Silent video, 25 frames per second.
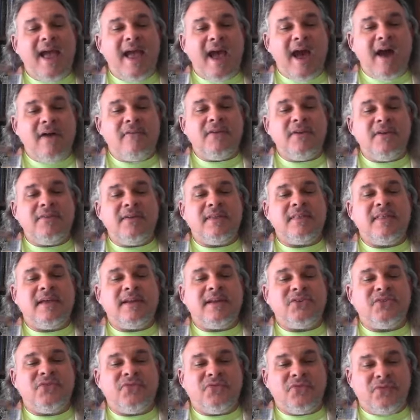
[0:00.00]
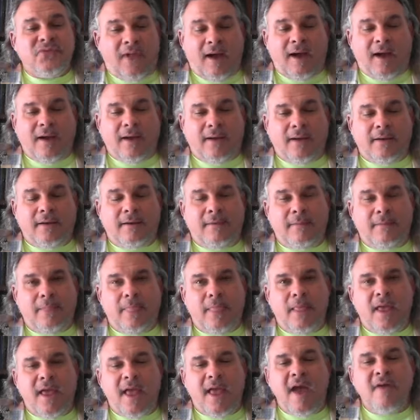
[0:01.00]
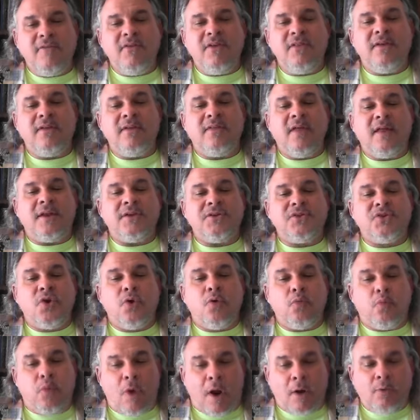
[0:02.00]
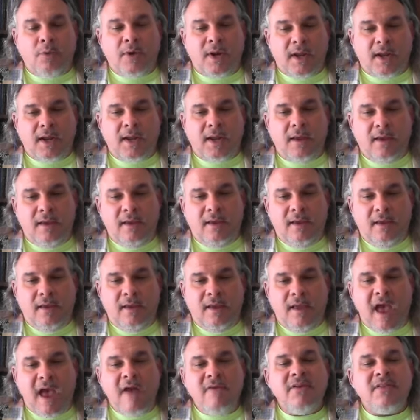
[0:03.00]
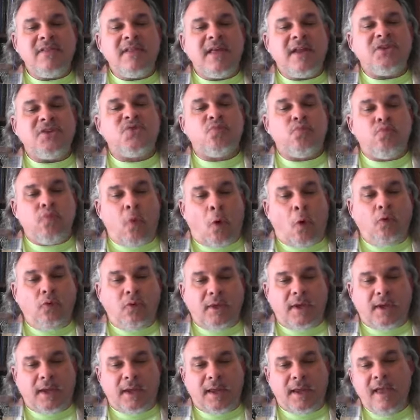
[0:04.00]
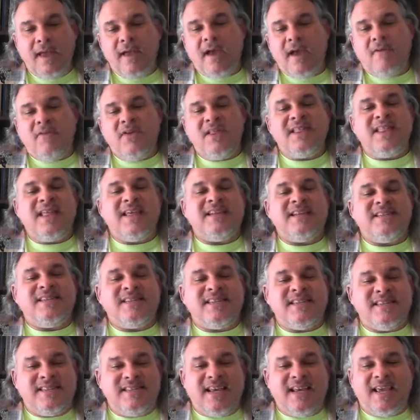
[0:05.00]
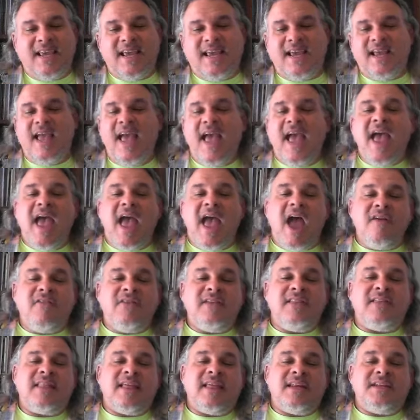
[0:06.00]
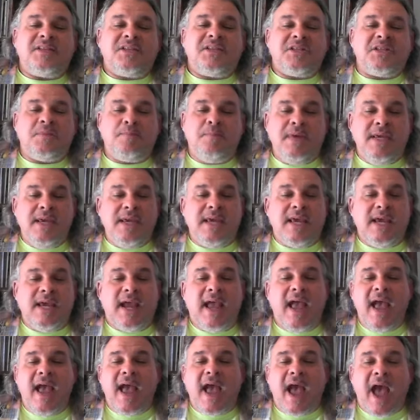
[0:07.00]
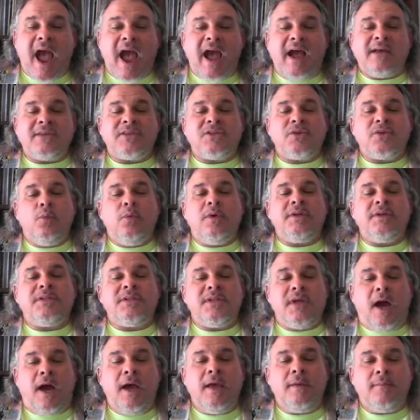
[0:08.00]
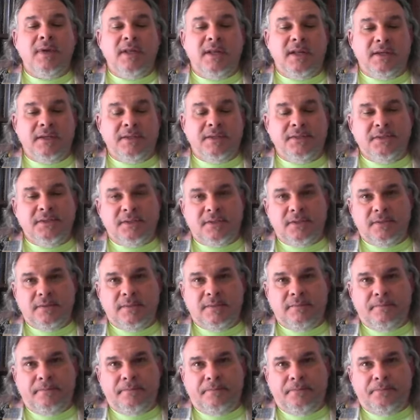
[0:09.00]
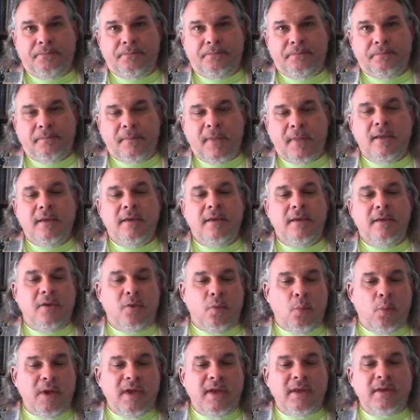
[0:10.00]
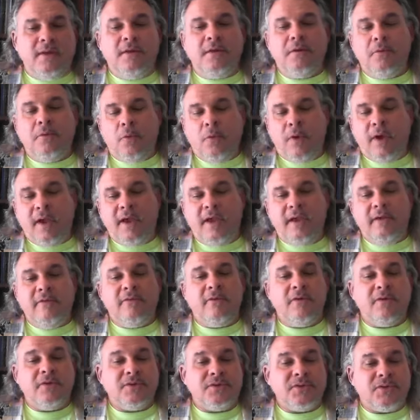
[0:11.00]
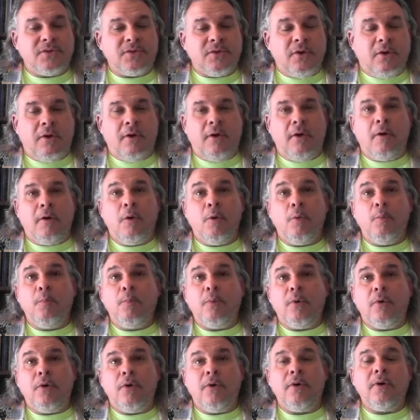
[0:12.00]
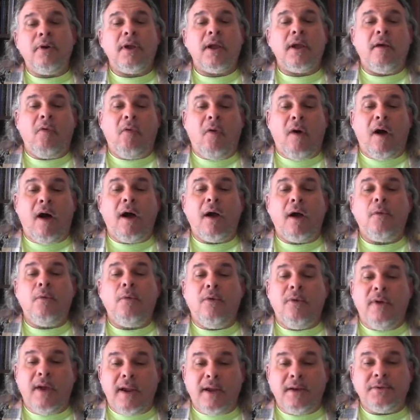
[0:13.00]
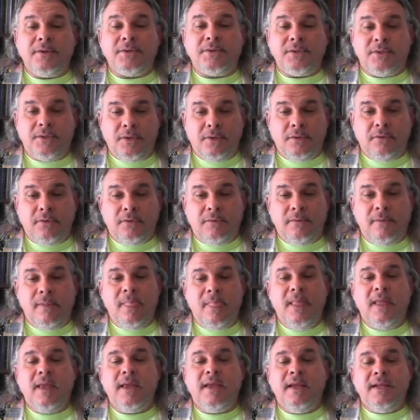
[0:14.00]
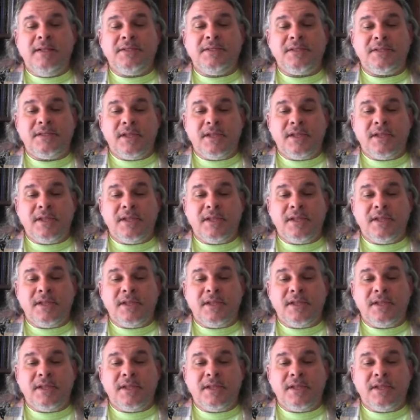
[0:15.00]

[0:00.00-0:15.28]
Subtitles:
everything that is flying, everything that is groaning, everything that is rolling, everything that is singing, everything that is speaking. Ask what time it is. And wind, wave, star, bird, clock will answer you. It's